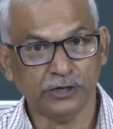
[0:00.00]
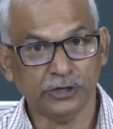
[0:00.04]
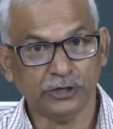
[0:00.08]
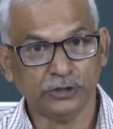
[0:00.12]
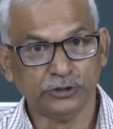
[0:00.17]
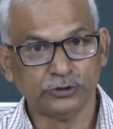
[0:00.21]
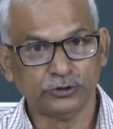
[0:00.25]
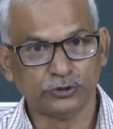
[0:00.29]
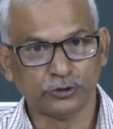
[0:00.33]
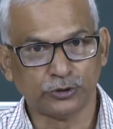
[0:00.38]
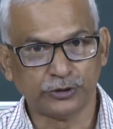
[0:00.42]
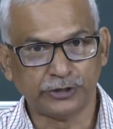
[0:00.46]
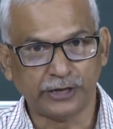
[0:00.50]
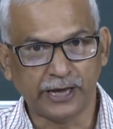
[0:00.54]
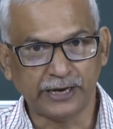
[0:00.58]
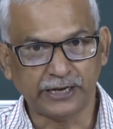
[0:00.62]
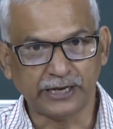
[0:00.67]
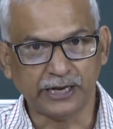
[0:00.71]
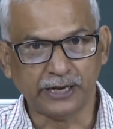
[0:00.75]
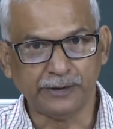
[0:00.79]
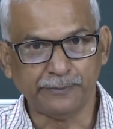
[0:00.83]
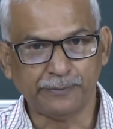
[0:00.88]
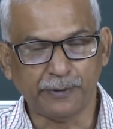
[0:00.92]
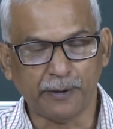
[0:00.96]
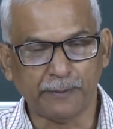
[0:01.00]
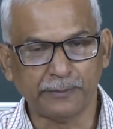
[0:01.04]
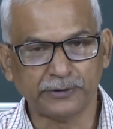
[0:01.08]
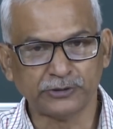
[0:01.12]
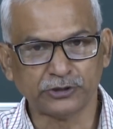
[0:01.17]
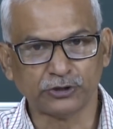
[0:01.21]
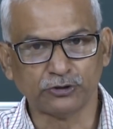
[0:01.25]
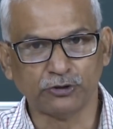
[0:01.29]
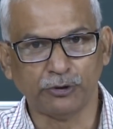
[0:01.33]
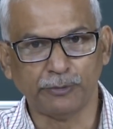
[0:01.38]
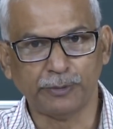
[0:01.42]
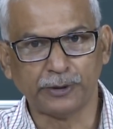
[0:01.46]
So, that
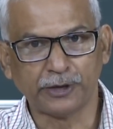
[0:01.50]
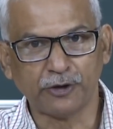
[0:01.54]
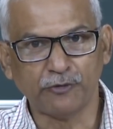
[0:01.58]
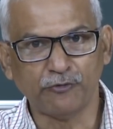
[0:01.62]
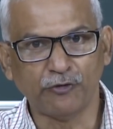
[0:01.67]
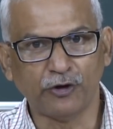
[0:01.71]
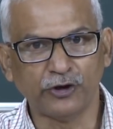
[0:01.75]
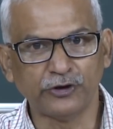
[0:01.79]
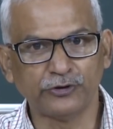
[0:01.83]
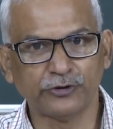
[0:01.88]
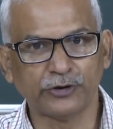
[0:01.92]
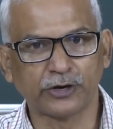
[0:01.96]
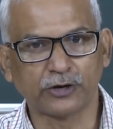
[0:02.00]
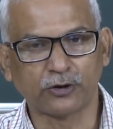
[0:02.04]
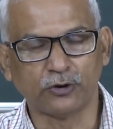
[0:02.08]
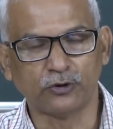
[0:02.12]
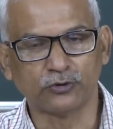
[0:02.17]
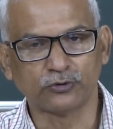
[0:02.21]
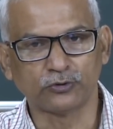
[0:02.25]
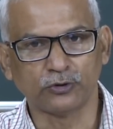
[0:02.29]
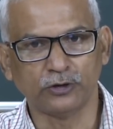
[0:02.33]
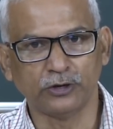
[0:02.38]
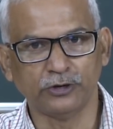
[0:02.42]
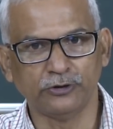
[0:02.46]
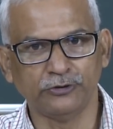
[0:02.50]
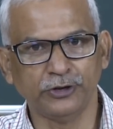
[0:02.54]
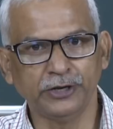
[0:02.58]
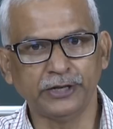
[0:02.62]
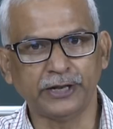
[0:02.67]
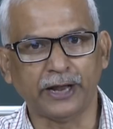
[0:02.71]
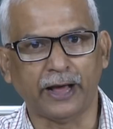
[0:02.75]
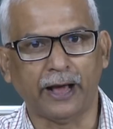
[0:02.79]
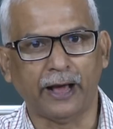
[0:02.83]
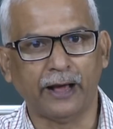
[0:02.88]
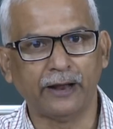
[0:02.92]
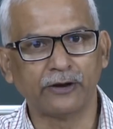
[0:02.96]
information will be given to the control unit,
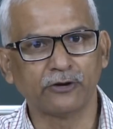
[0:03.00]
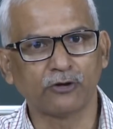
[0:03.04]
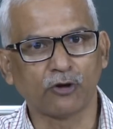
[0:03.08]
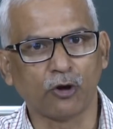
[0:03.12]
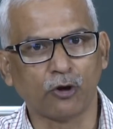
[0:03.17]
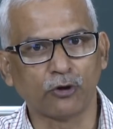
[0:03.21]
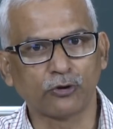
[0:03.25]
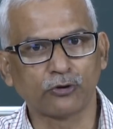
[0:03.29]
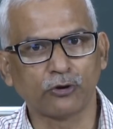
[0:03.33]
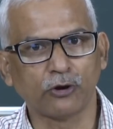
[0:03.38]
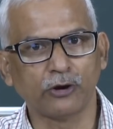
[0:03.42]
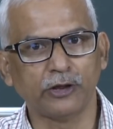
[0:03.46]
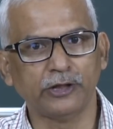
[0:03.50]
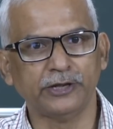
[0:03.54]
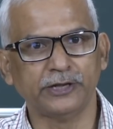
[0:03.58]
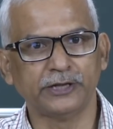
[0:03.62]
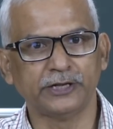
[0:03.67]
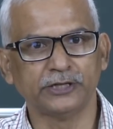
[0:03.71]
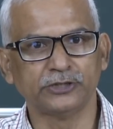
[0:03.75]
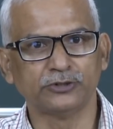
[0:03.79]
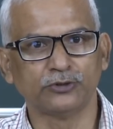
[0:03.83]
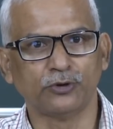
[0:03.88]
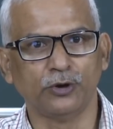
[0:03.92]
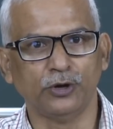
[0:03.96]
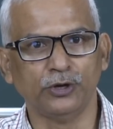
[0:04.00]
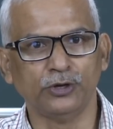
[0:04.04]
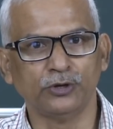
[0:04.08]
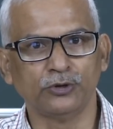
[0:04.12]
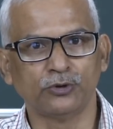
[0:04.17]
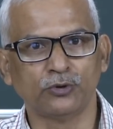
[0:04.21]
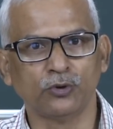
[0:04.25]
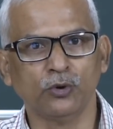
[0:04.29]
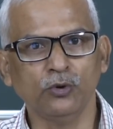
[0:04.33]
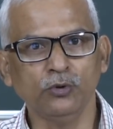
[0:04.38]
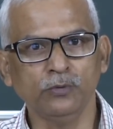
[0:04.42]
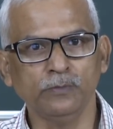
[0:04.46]
and control unit is going
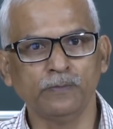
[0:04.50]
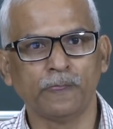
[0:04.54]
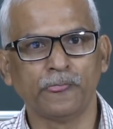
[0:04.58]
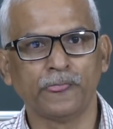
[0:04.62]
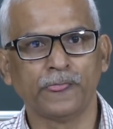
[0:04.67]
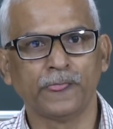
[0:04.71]
to